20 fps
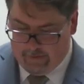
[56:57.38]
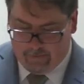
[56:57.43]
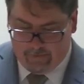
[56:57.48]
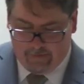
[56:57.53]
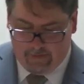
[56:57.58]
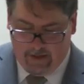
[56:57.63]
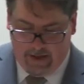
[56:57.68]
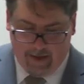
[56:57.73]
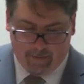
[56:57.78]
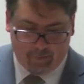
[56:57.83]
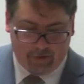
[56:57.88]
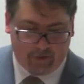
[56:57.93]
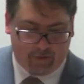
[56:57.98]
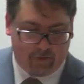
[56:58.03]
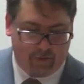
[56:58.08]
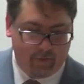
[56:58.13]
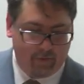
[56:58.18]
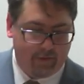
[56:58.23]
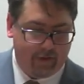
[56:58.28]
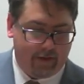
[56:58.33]
The
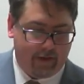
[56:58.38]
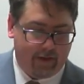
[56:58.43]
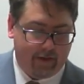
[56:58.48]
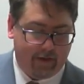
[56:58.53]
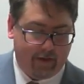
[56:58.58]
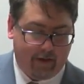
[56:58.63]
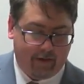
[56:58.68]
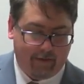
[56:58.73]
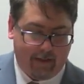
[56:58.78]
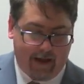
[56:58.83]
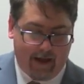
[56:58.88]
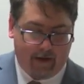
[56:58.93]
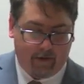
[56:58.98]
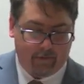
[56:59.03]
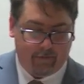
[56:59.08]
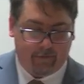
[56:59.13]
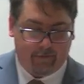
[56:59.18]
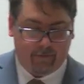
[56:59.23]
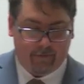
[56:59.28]
ambiguity allows